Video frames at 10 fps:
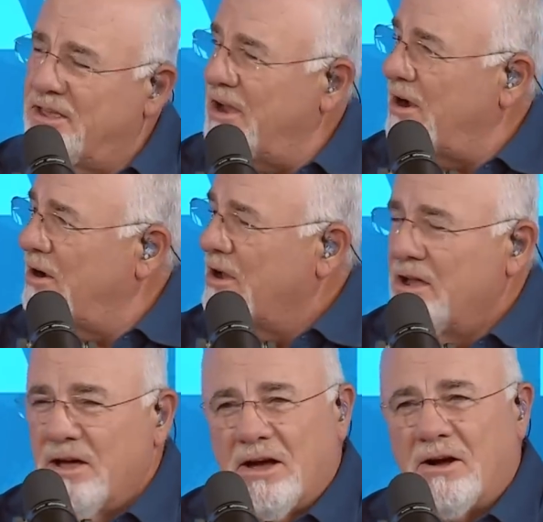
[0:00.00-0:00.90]
the,
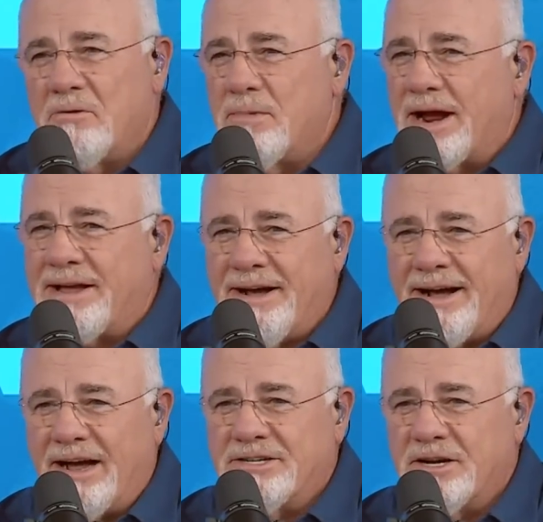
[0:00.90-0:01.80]
oh my
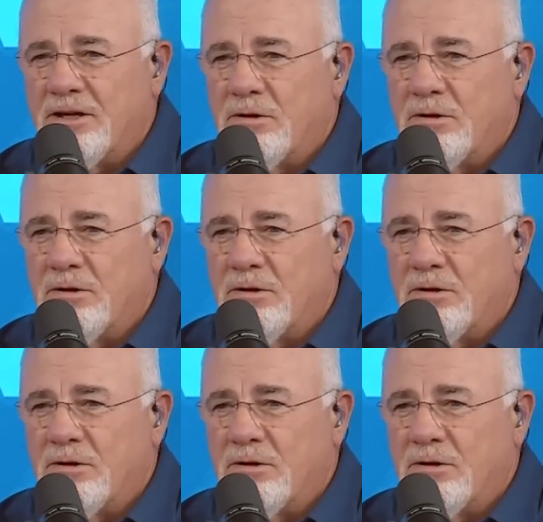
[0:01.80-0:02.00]
gosh.